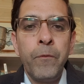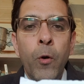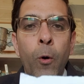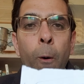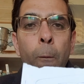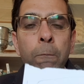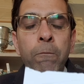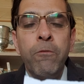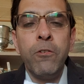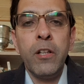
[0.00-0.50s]

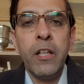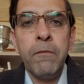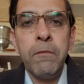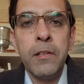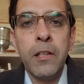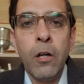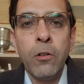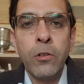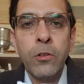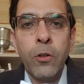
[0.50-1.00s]
hopefully
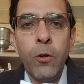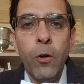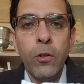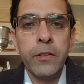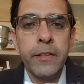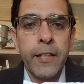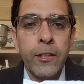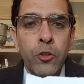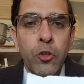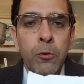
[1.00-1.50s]
without
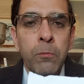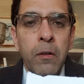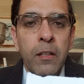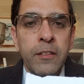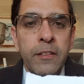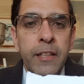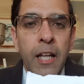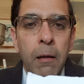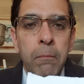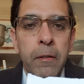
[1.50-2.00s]
causing too
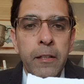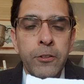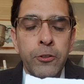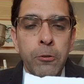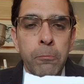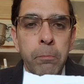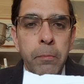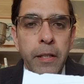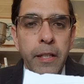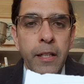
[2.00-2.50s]
much damage to
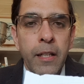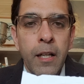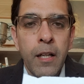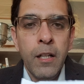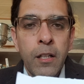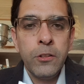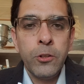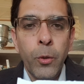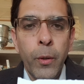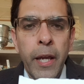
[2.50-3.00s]
B.
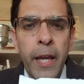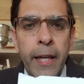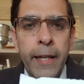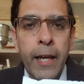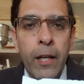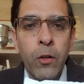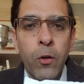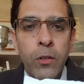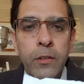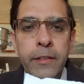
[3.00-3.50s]
So A
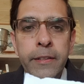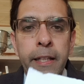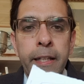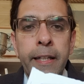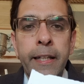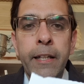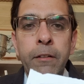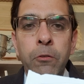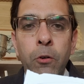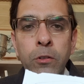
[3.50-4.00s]
cannot say
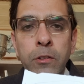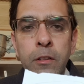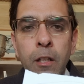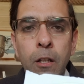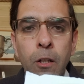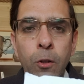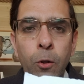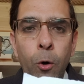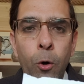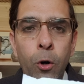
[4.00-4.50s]
he wants a
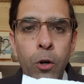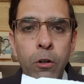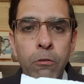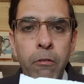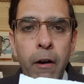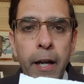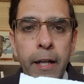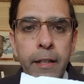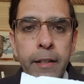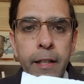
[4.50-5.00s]
long
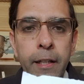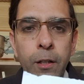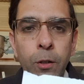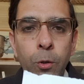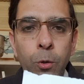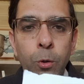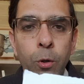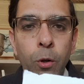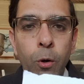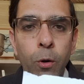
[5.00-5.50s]
winding
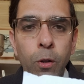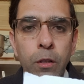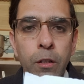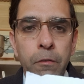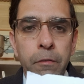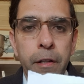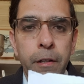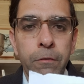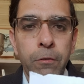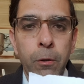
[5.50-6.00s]
road all the
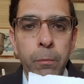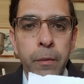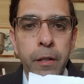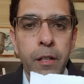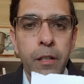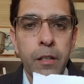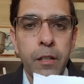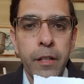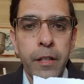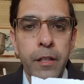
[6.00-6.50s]
way from
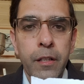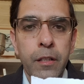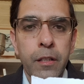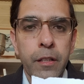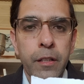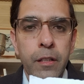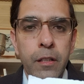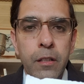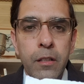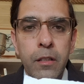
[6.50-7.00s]
here
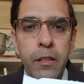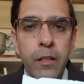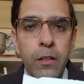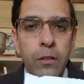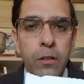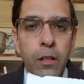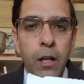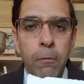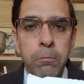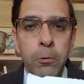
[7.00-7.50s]

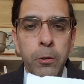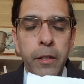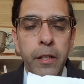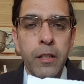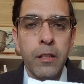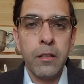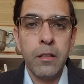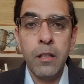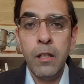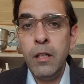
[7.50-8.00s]
up to
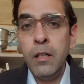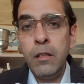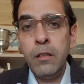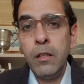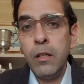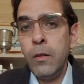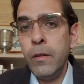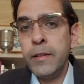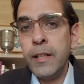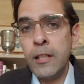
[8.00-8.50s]
here.
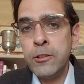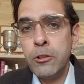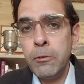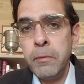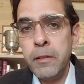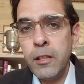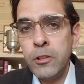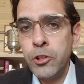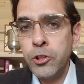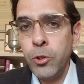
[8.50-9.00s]
No, it has to be
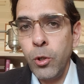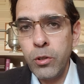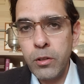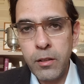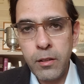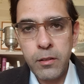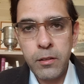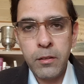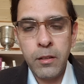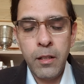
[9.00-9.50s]
the
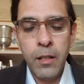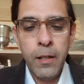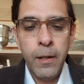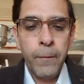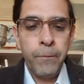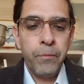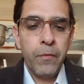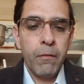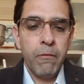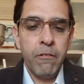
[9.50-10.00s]
shortest
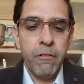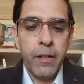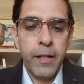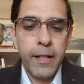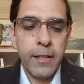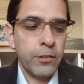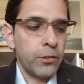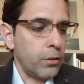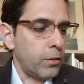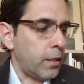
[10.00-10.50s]
way
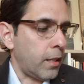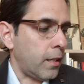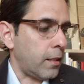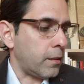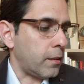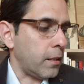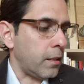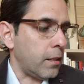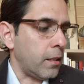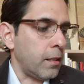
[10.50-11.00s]
so
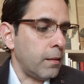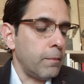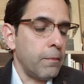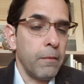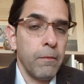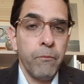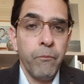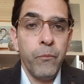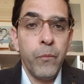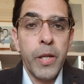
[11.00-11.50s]
that
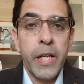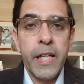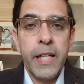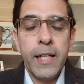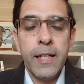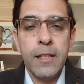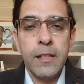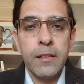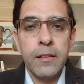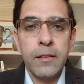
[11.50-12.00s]
B
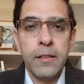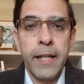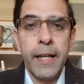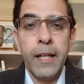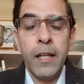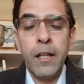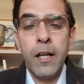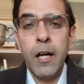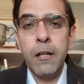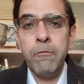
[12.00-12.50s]
is
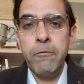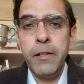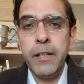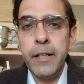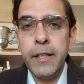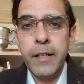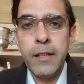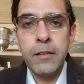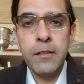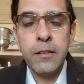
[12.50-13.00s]

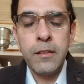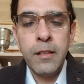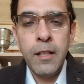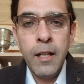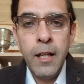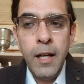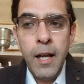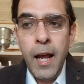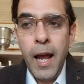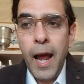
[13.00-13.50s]
inconvenienced
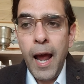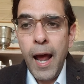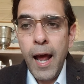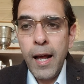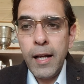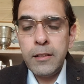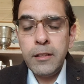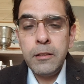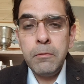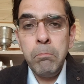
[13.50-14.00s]

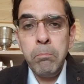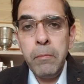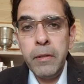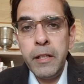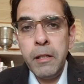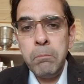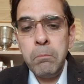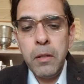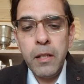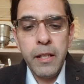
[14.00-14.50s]
as
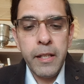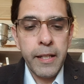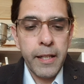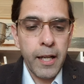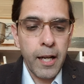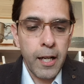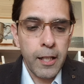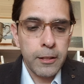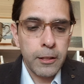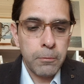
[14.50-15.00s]
minimally
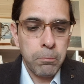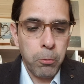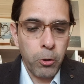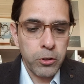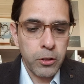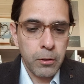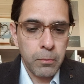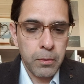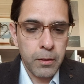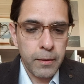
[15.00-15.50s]
as
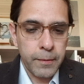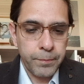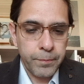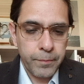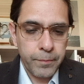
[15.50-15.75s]
possible.